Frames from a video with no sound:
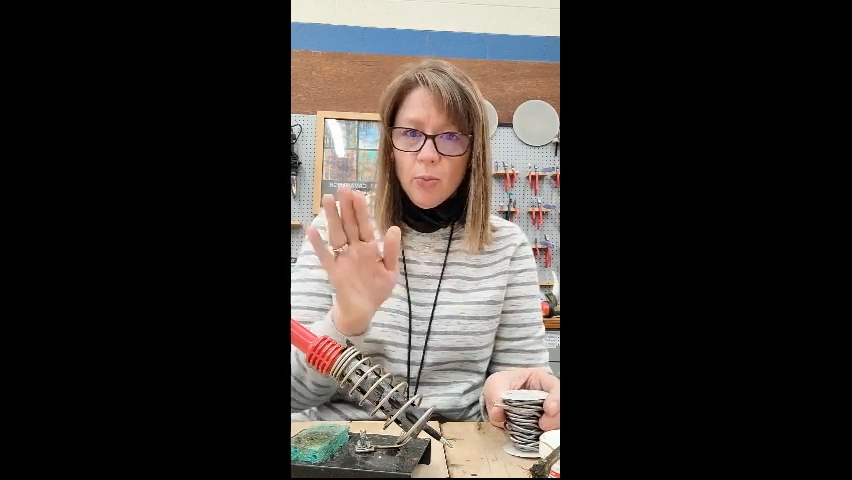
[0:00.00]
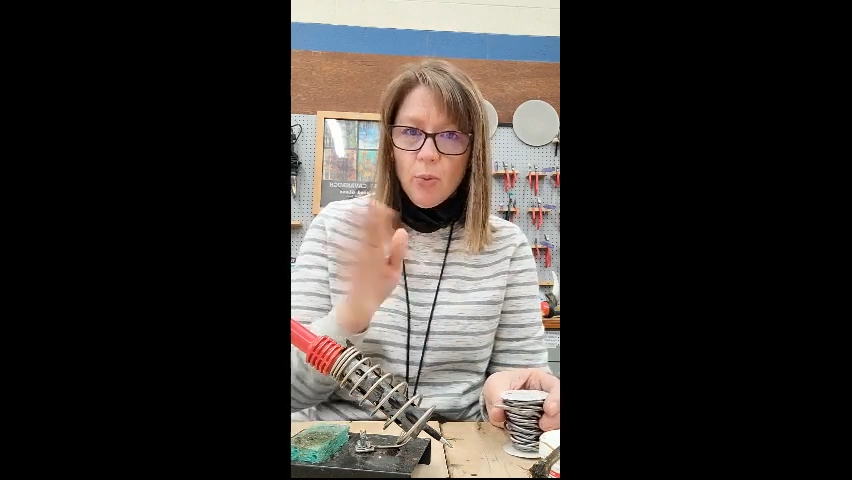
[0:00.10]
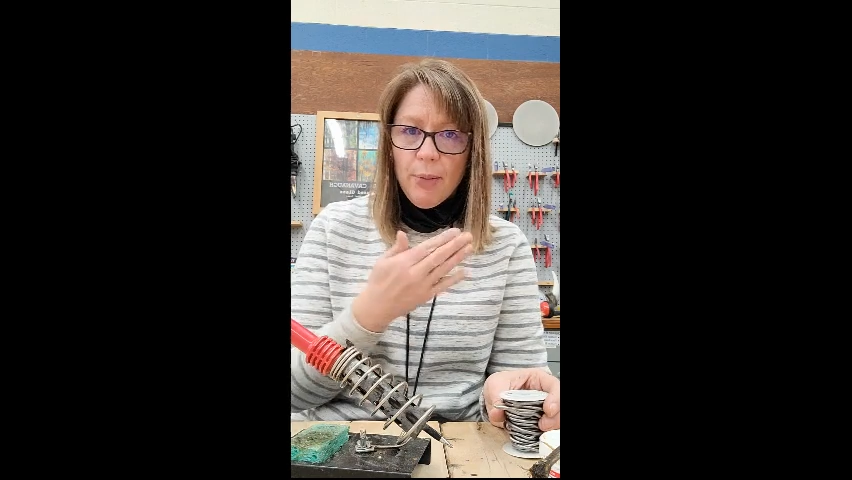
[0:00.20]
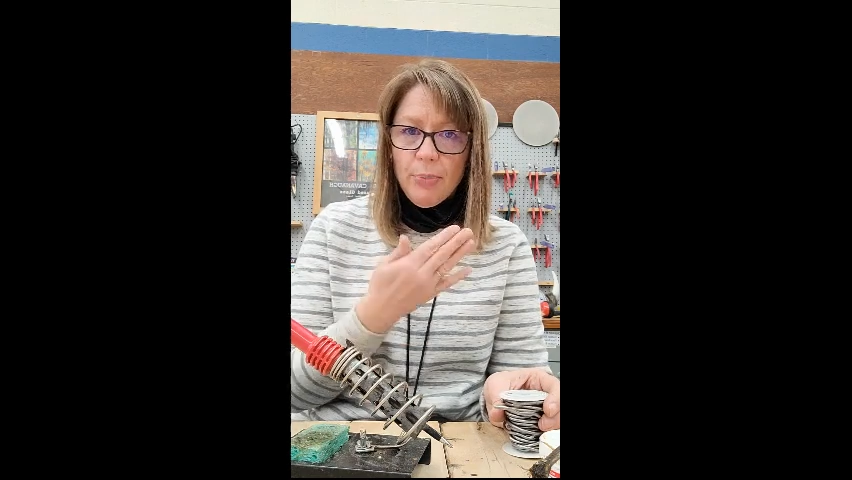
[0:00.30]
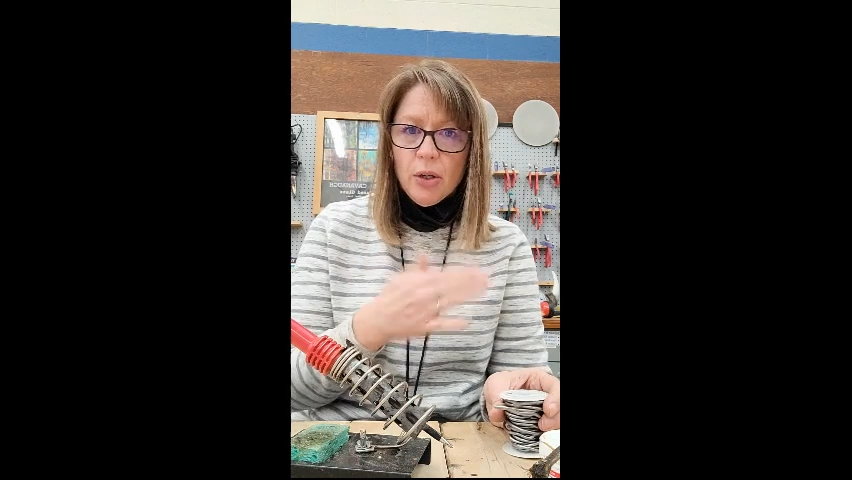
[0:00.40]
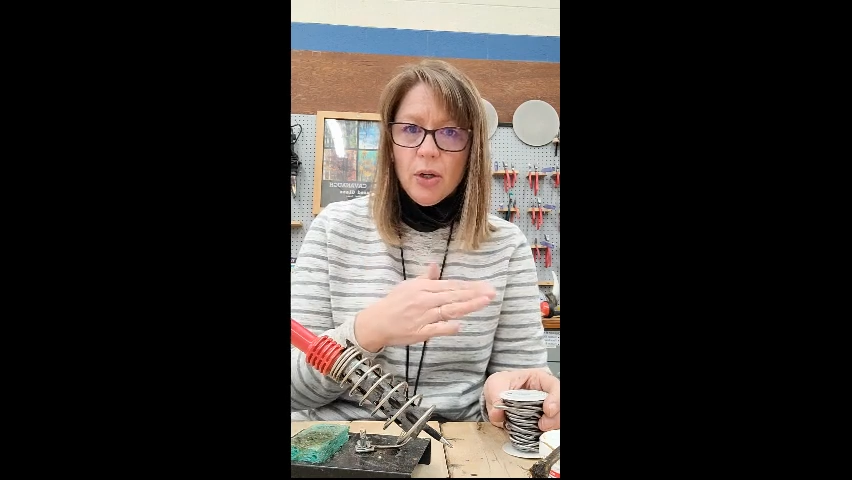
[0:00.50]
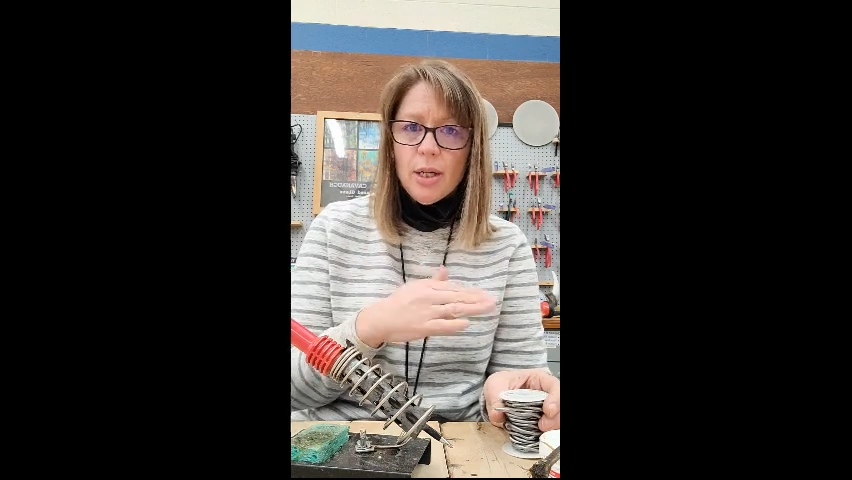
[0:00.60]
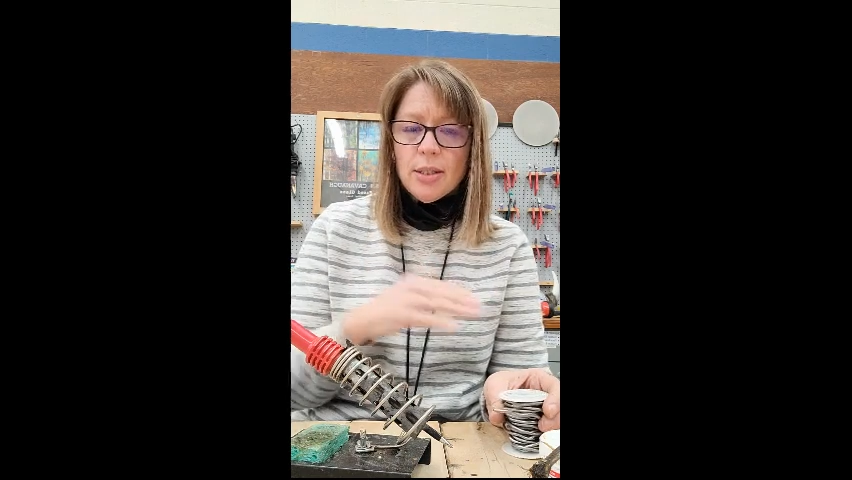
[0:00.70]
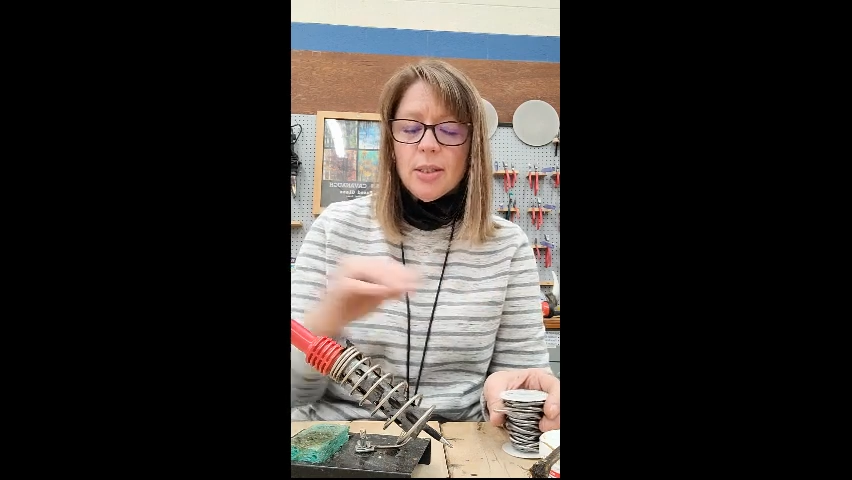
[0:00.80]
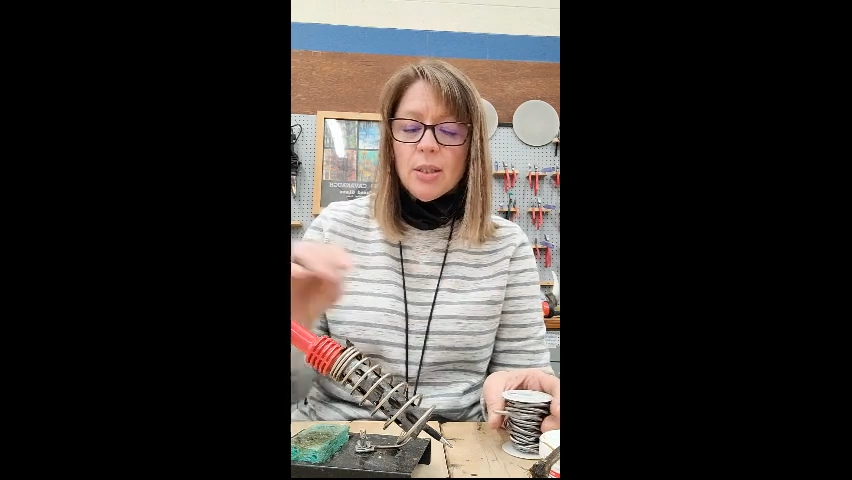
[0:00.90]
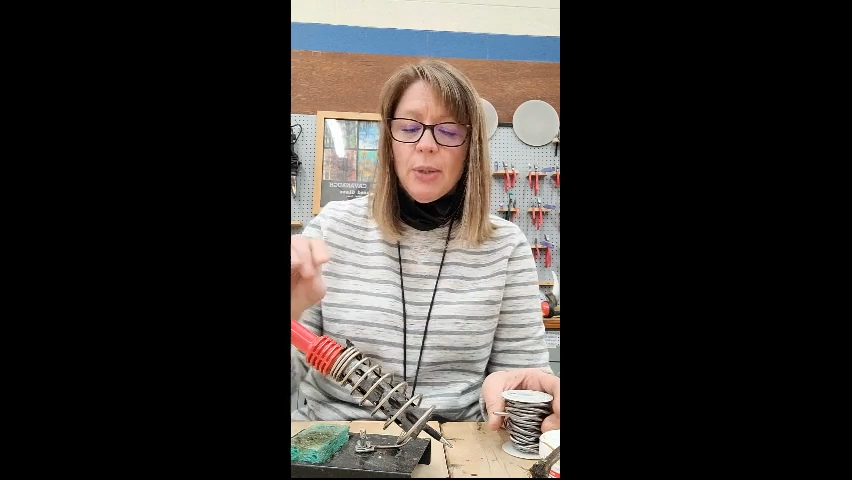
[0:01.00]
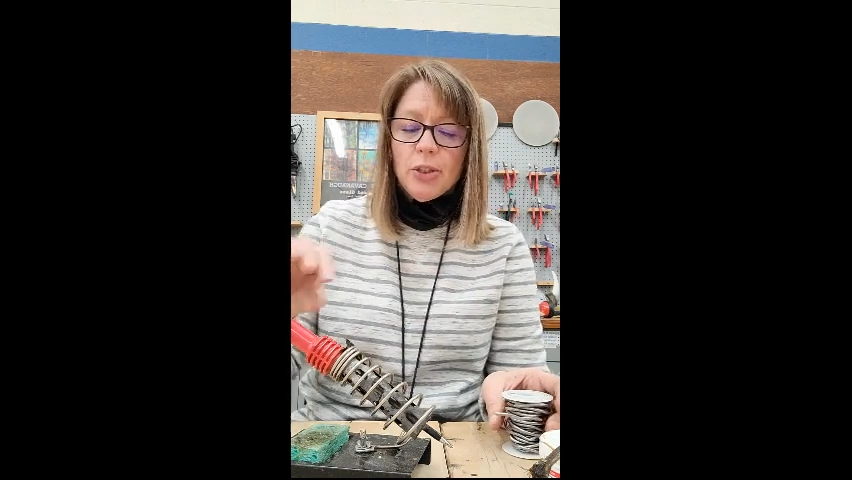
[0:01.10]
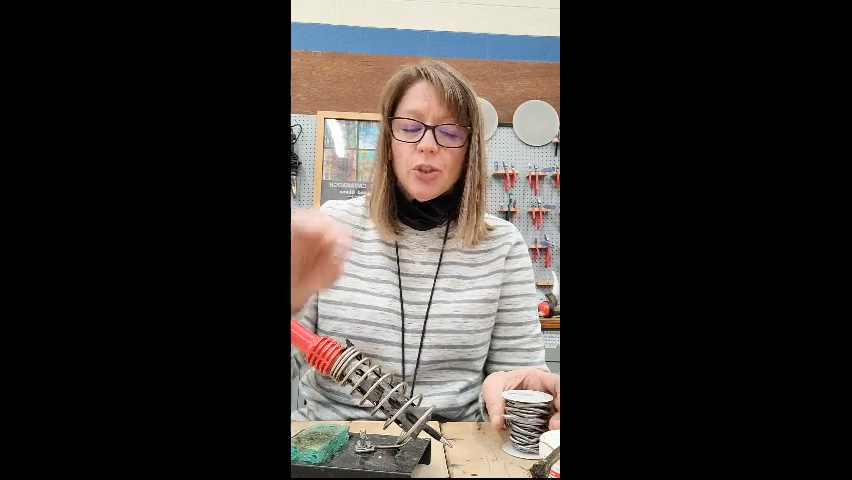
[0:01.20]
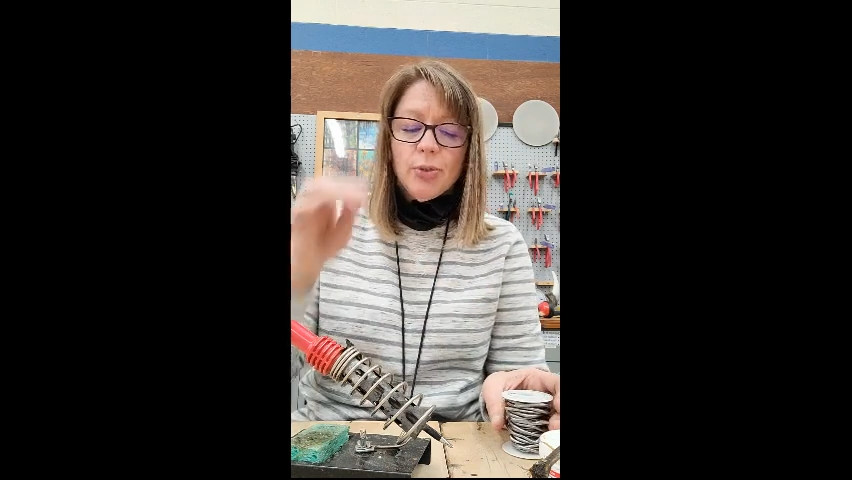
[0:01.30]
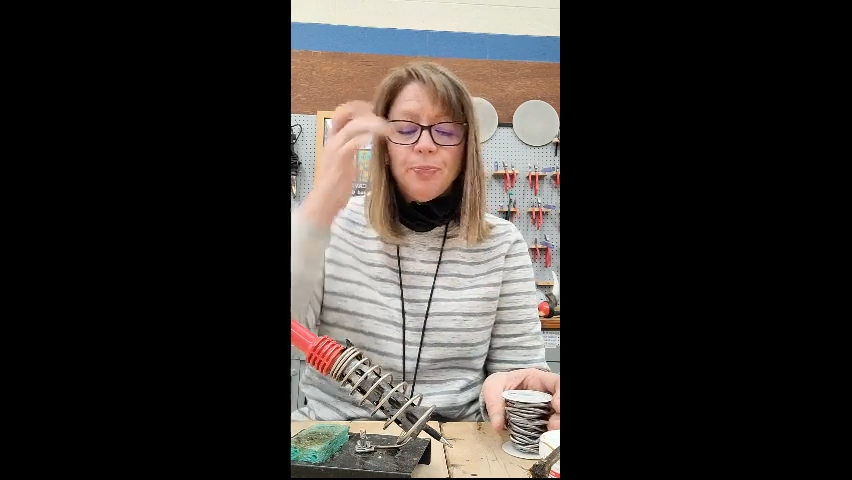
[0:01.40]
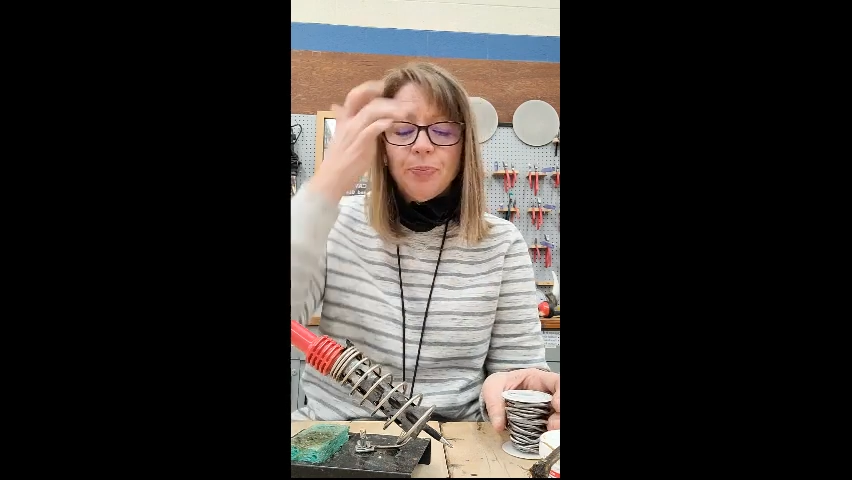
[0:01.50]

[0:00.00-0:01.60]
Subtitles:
wipe it across the sponge.